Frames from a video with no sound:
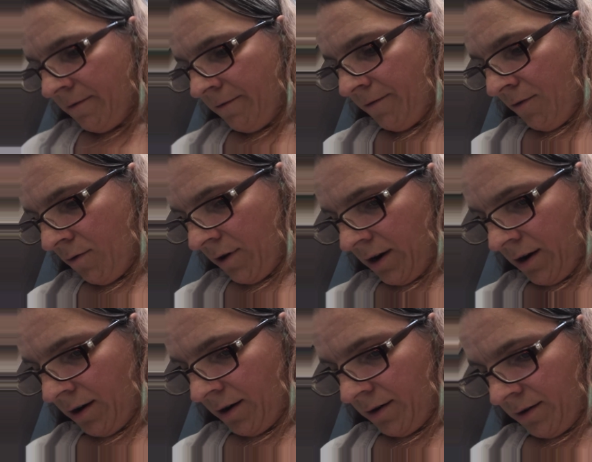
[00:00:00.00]

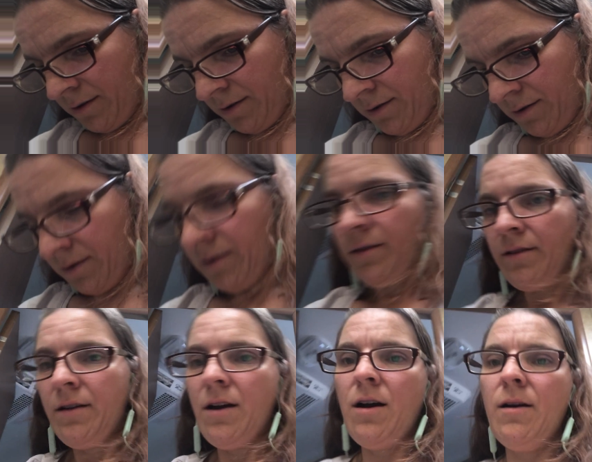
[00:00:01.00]
for
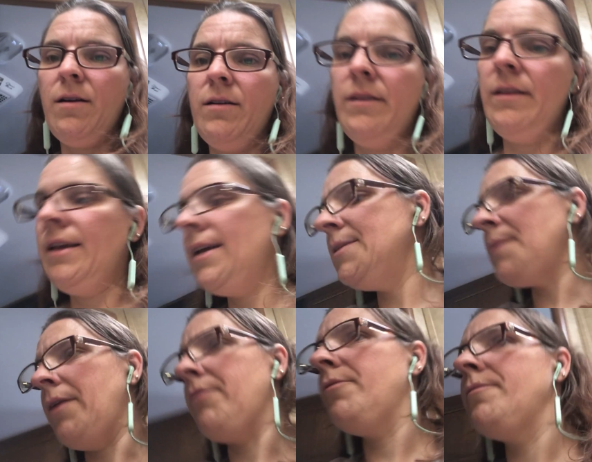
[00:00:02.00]
our kids'
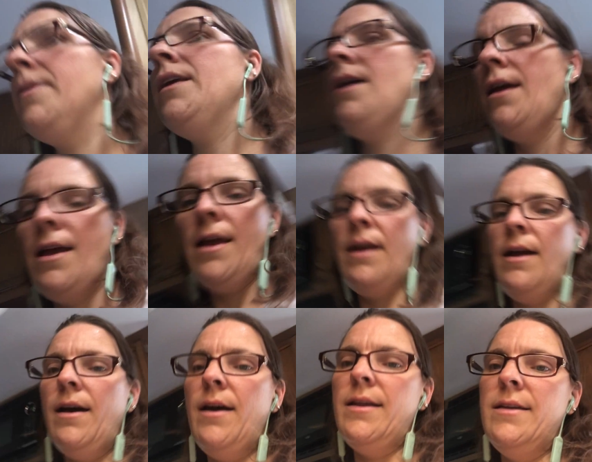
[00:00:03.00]
bathroom.
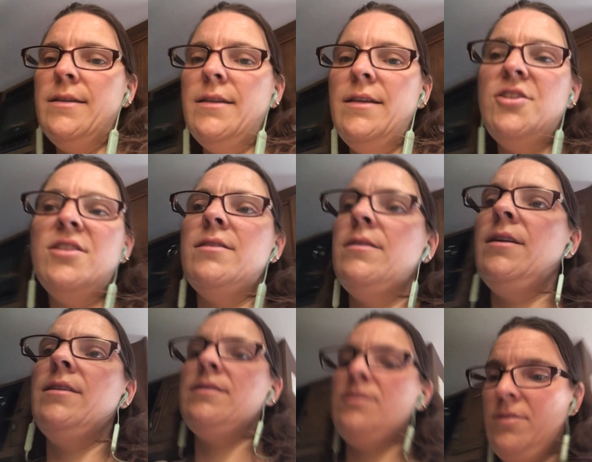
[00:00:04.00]
And it's
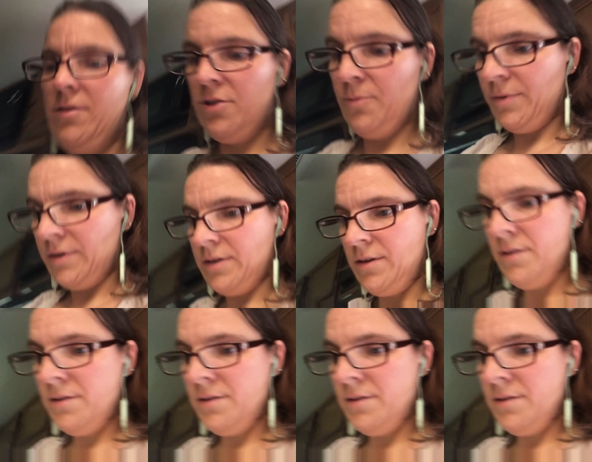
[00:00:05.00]
super